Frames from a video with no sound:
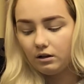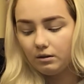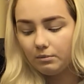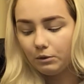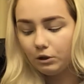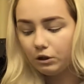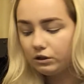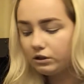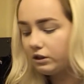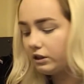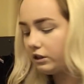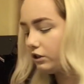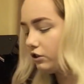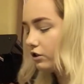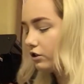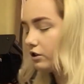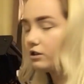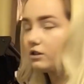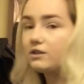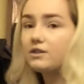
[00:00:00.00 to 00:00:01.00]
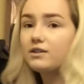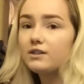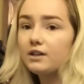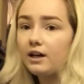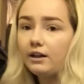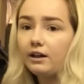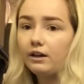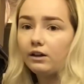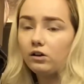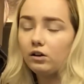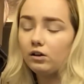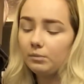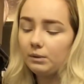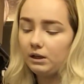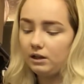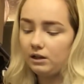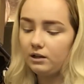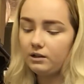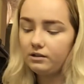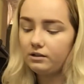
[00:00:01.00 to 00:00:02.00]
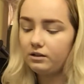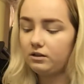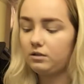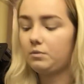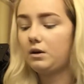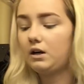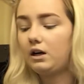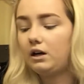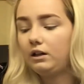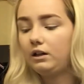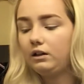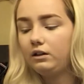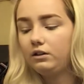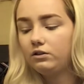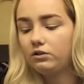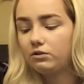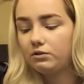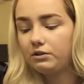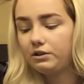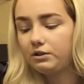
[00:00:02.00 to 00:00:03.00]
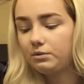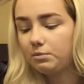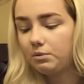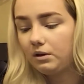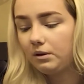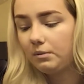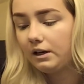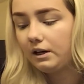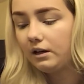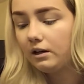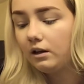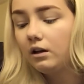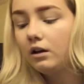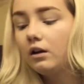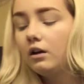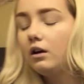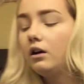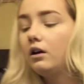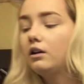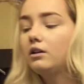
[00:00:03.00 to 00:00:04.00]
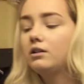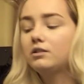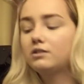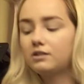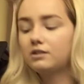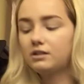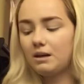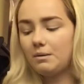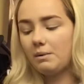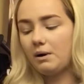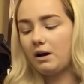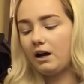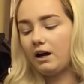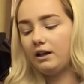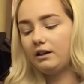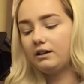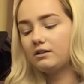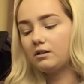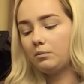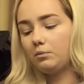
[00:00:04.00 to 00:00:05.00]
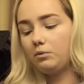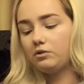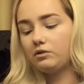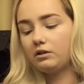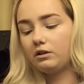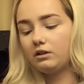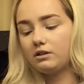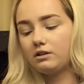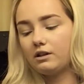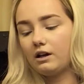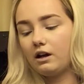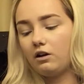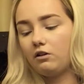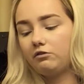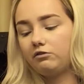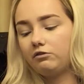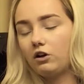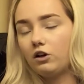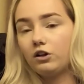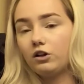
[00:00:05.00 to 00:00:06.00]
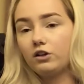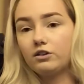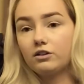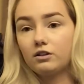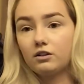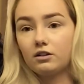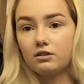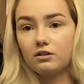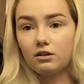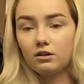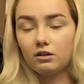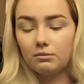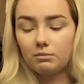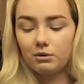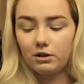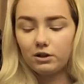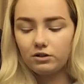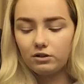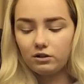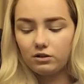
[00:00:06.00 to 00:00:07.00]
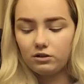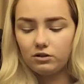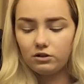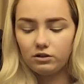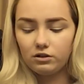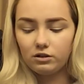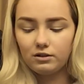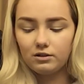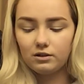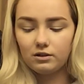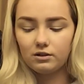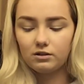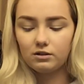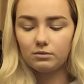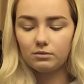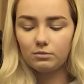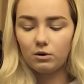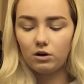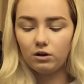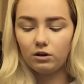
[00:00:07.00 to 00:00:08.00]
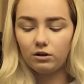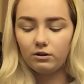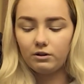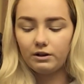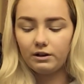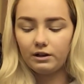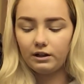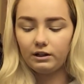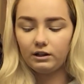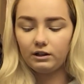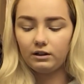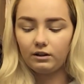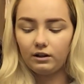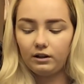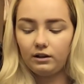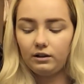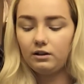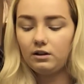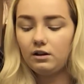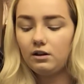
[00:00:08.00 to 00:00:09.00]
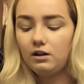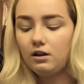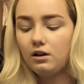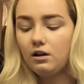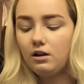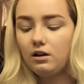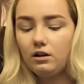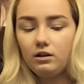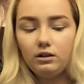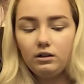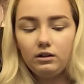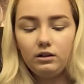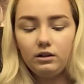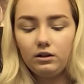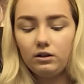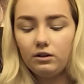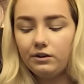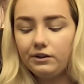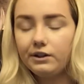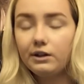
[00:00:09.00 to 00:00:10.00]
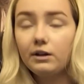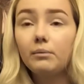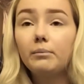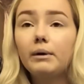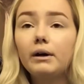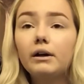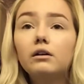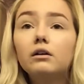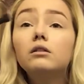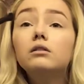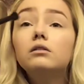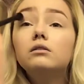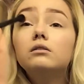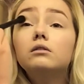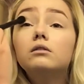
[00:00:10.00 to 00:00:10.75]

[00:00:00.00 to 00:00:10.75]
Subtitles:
Mostly just to set like on my eyes because my eyelids crease pretty bad. And to set my eyelids, I'm using this e.l.f. Flawless Concealer Brush just because it's smaller and I can like get on there better.